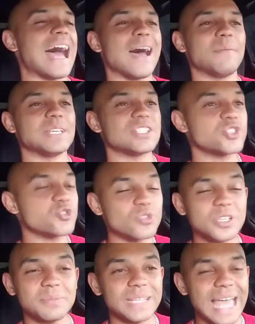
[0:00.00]
I'm
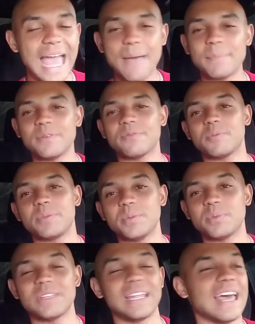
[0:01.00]
extremely happy for
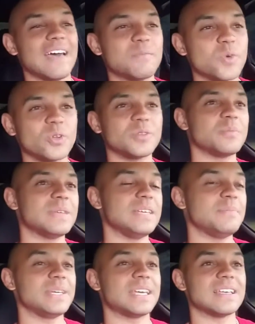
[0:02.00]
people that have more than
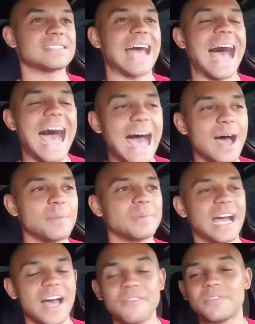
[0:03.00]
me because I'm
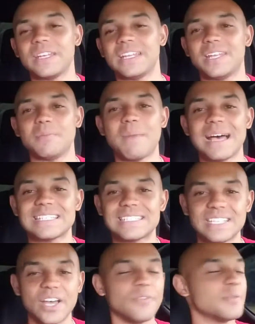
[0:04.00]
confident in
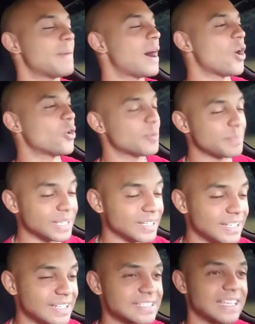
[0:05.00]
myself and my own
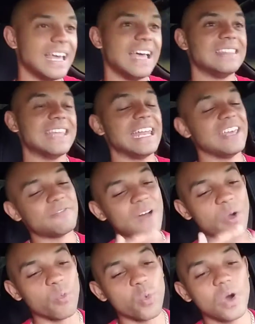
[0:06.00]
abilities that if
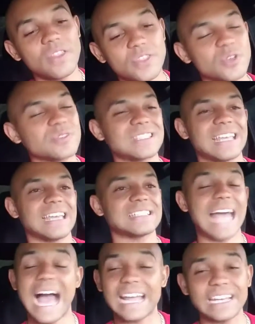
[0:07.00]
I want those
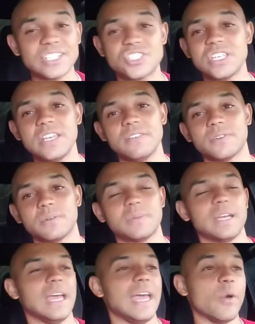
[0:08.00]
things, I can achieve
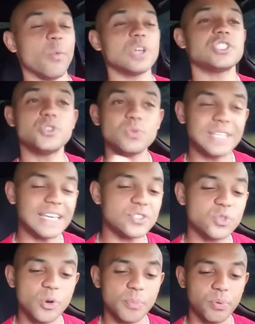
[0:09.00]
them. And once you get
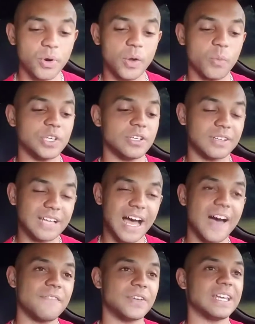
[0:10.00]
to a point where you're
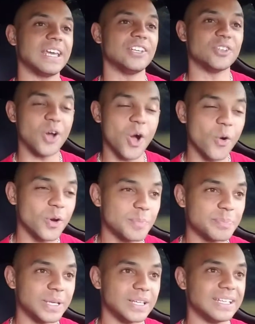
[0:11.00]
confident in your own
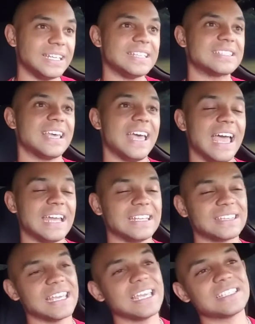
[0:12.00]
abilities and
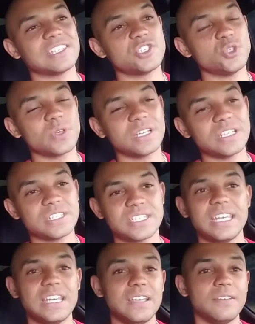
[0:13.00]
the things that you can
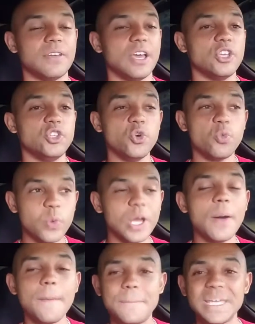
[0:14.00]
achieve, you
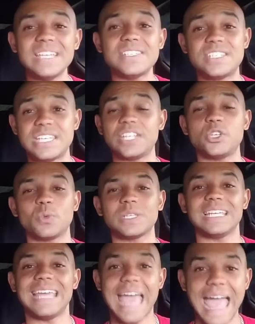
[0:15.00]
will be
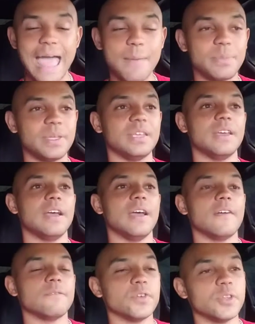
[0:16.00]
genuinely happy
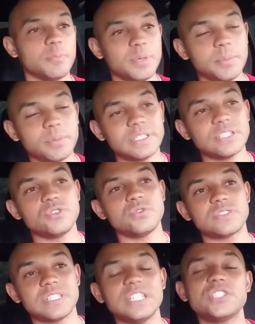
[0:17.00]
for the people that you
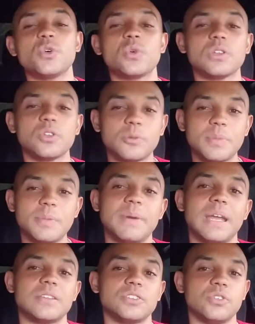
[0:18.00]
see doing a little bit
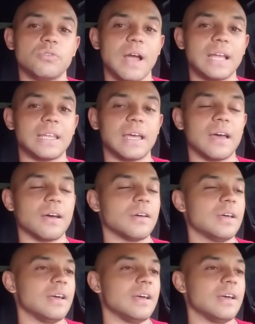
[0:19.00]
better than you right now.